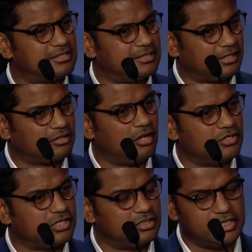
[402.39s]

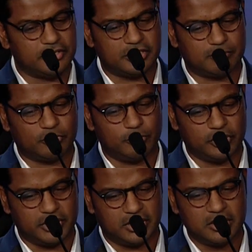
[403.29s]
technology leadership
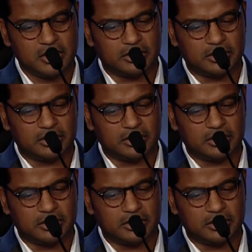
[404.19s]
community.